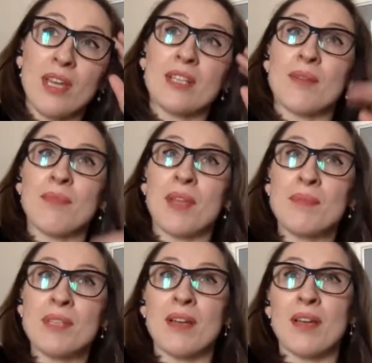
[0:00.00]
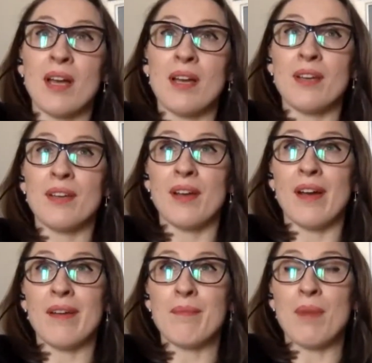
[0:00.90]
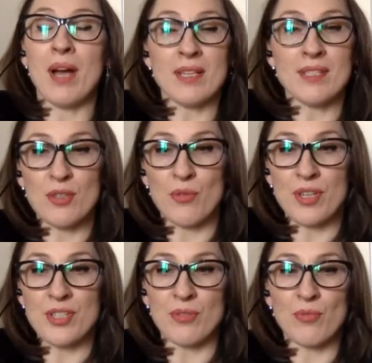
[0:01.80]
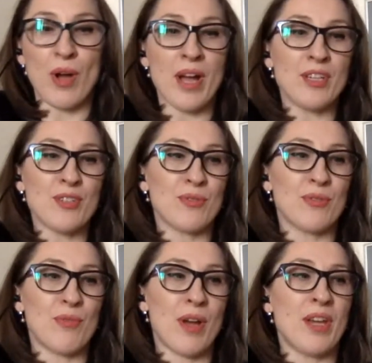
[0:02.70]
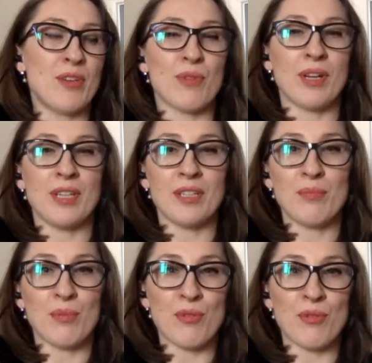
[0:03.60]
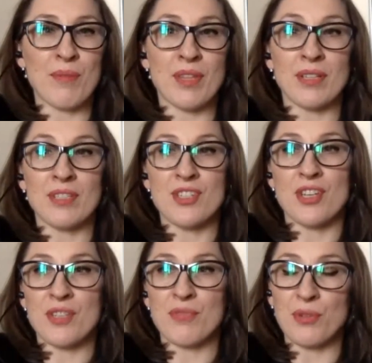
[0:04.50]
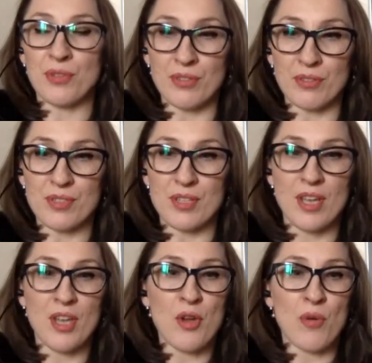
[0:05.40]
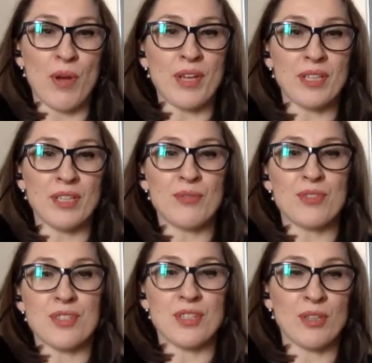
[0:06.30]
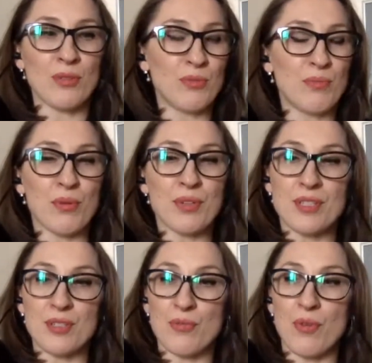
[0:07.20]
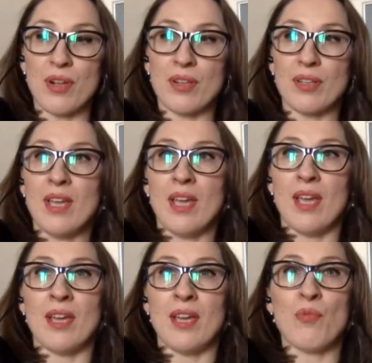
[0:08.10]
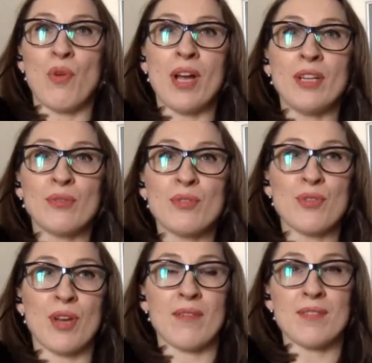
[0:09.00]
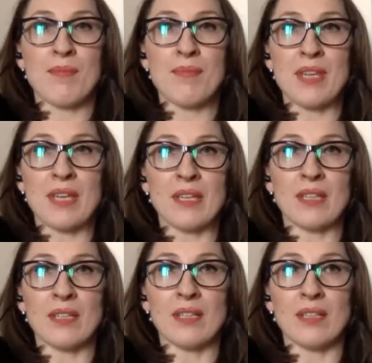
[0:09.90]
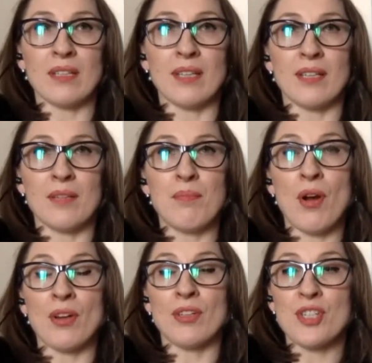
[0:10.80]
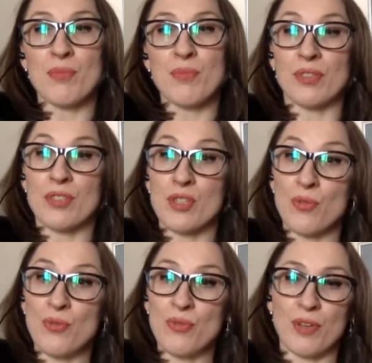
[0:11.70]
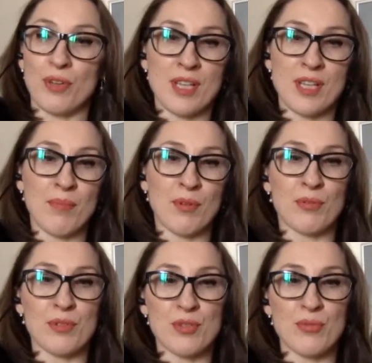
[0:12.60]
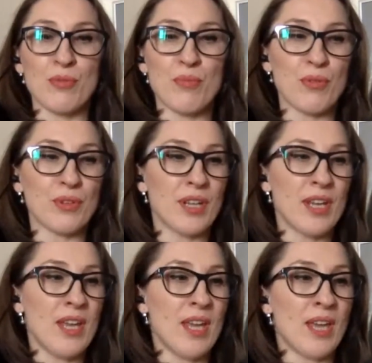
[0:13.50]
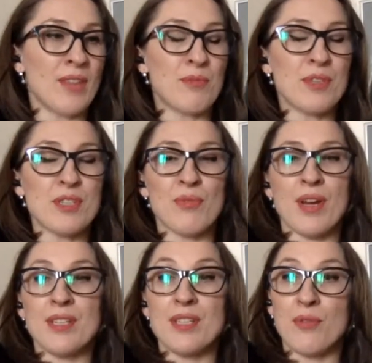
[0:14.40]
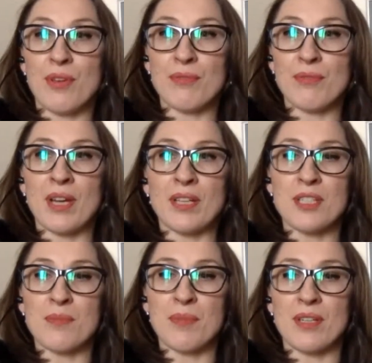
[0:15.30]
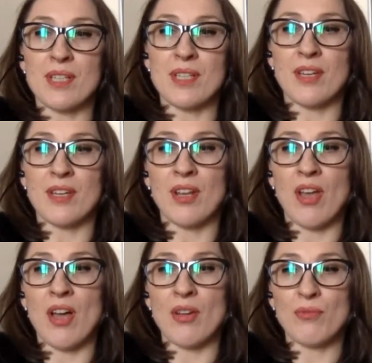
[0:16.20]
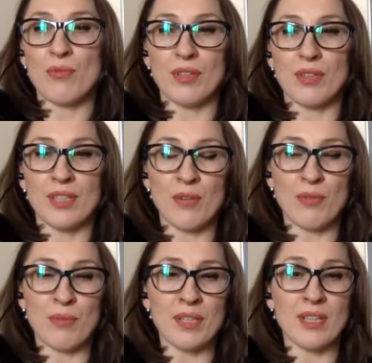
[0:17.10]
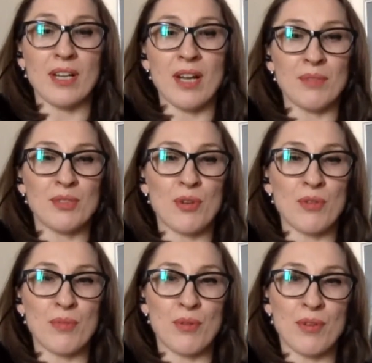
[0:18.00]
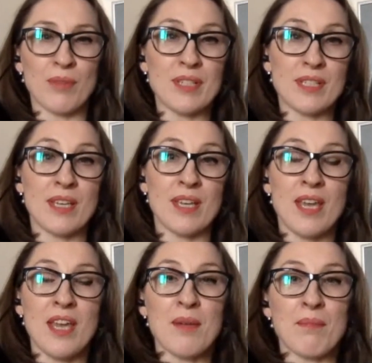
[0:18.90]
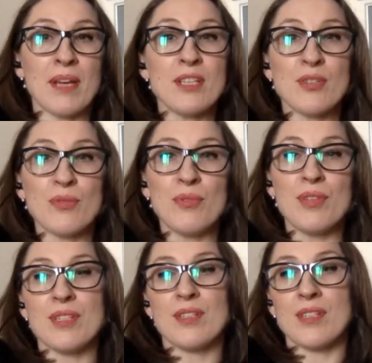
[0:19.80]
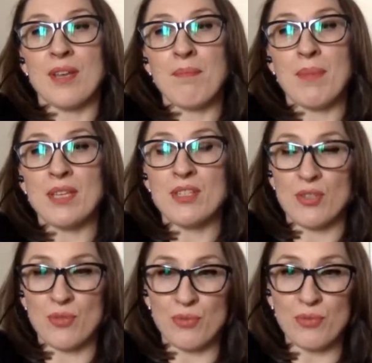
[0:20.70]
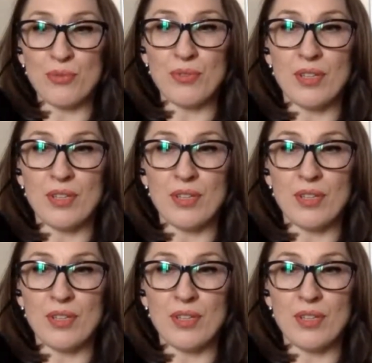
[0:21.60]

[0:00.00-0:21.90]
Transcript: sometimes I'm asked this question, why are you running a program that is just for girls? Why can you just include boys as well? And why don't you have something like a partnership with the school, for example, or a school board? And the reason why I stay away from that is because I hear a lot of young women that come into our program and say, my school is a STEM-based school,